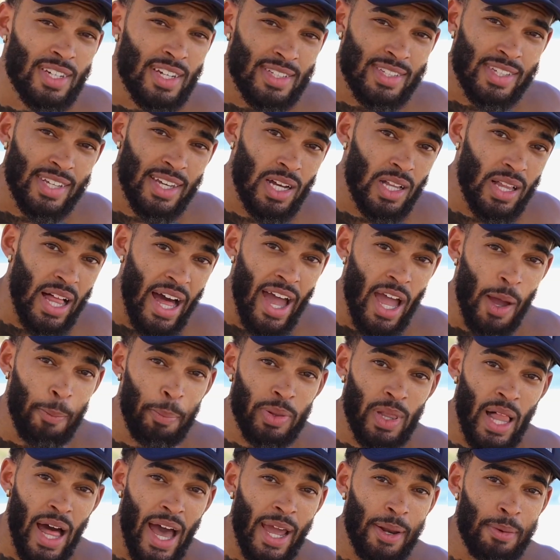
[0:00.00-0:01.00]
until I
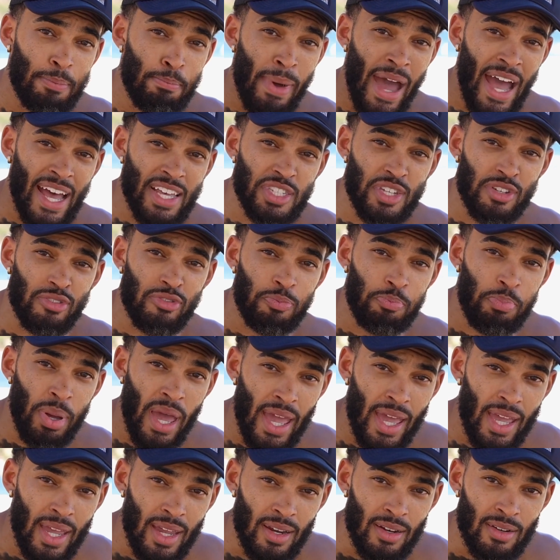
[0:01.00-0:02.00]
applied massive
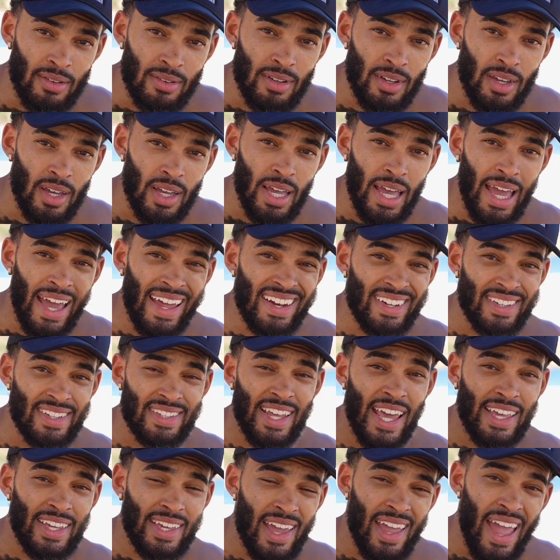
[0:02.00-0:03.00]
pain and
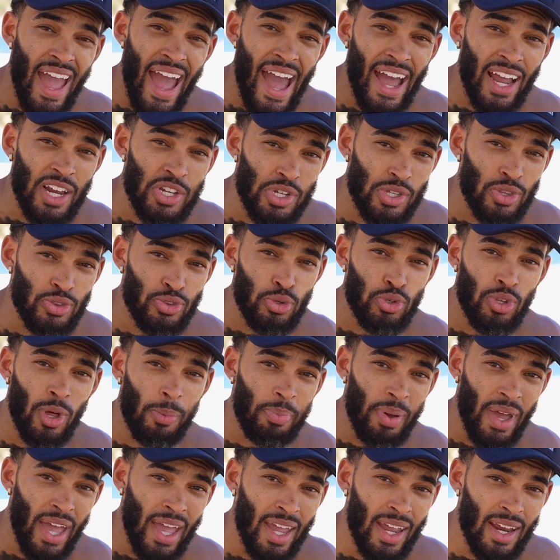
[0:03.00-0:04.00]
taking action through the
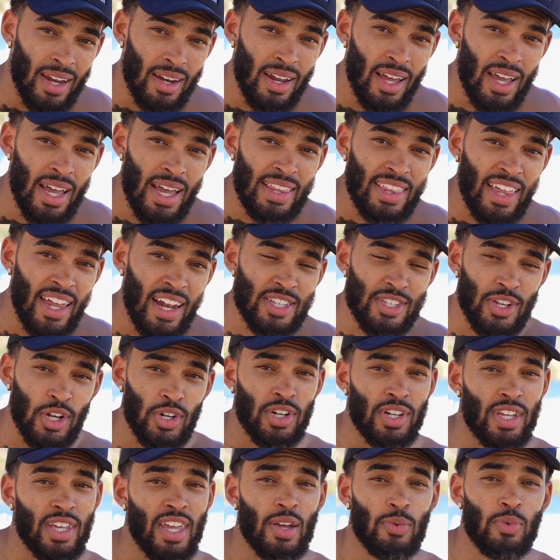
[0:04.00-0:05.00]
pain that I
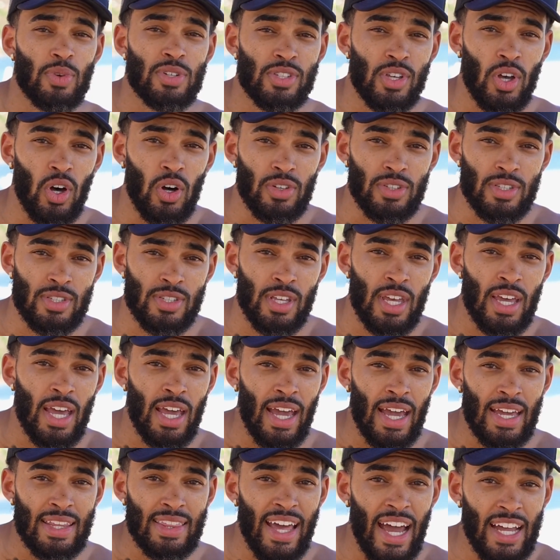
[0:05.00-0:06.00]
started to get results.
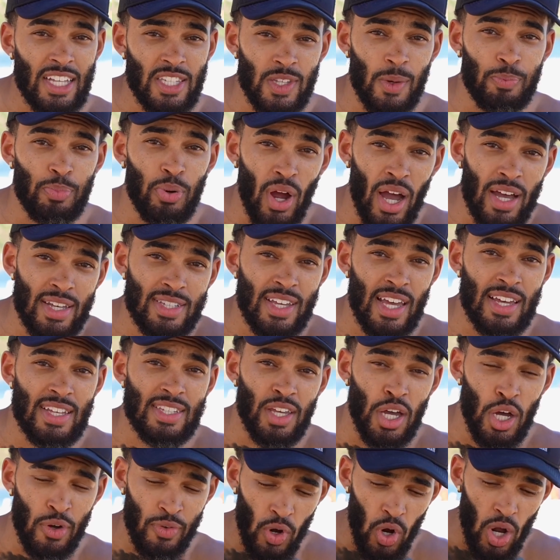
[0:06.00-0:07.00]
And that's the process
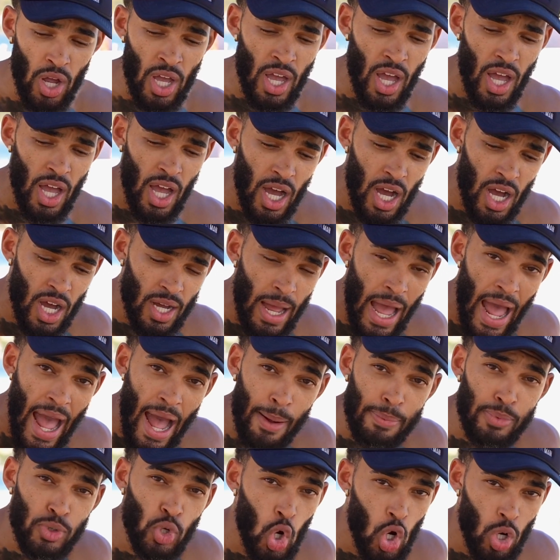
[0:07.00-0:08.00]
of an
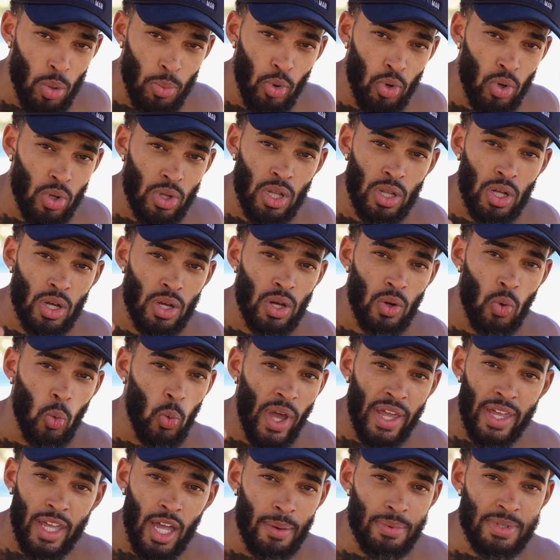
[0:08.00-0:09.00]
abnormal
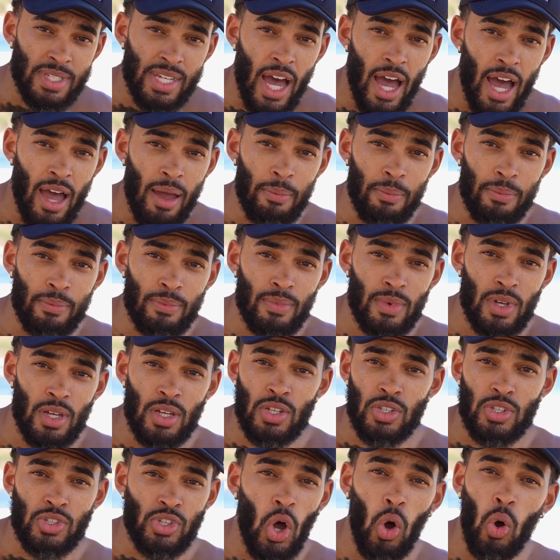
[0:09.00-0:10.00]
wake up time
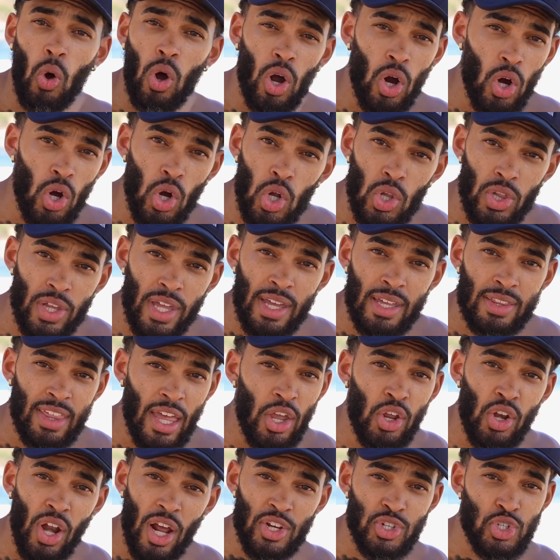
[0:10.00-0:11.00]
so early that
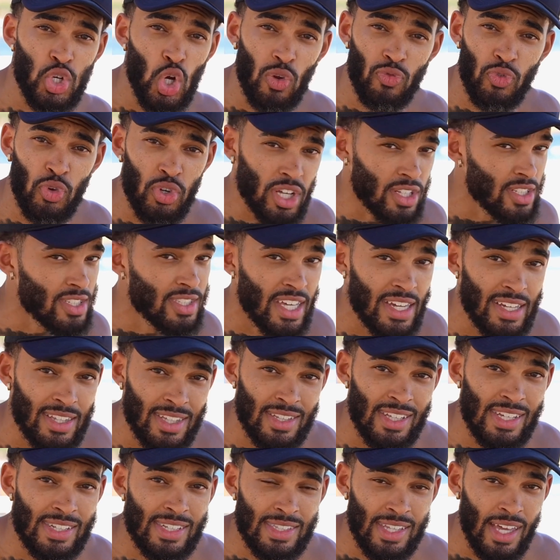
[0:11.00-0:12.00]
you're not sure if you can stick to
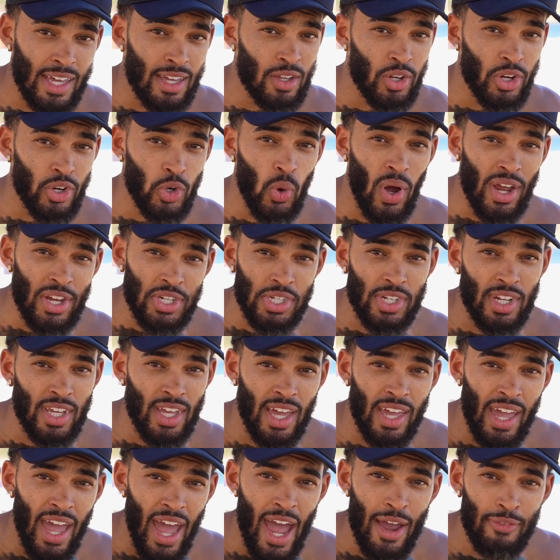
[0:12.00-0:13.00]
this thing. You're
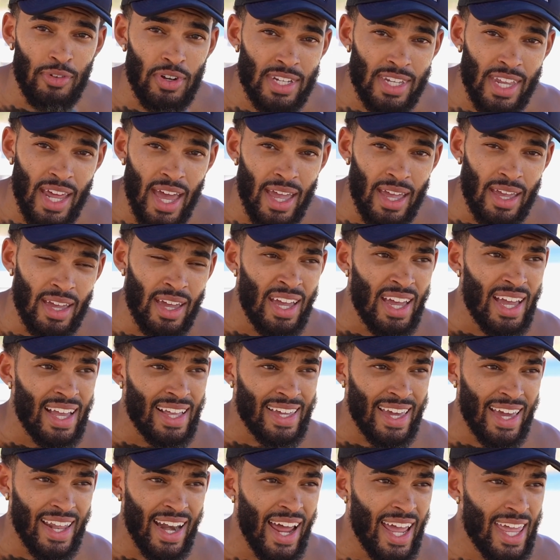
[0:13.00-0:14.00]
questioning it every day.
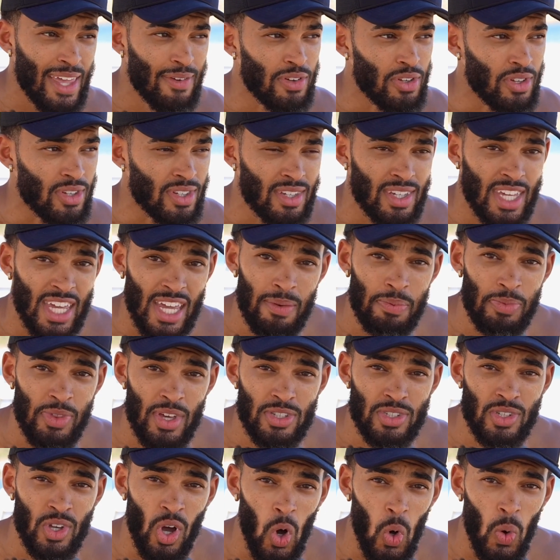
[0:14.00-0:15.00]
Can I even keep
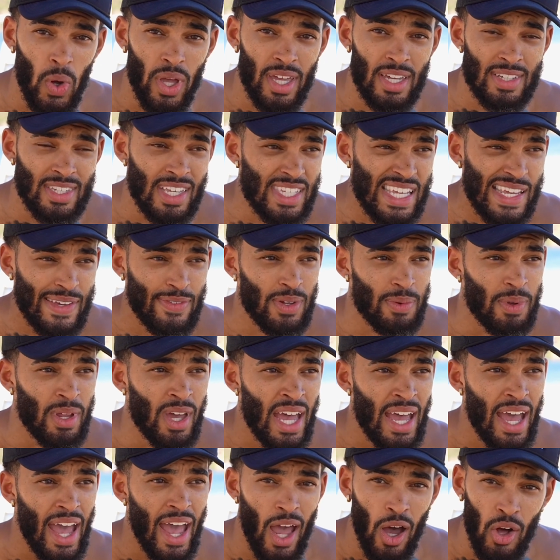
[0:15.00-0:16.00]
this going? Is this
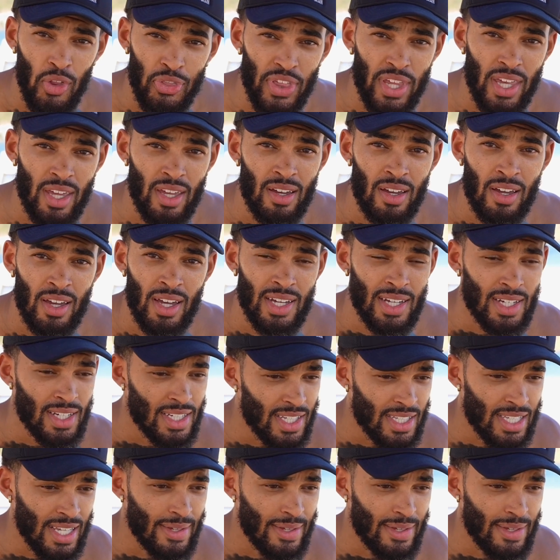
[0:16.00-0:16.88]
even healthy? Is this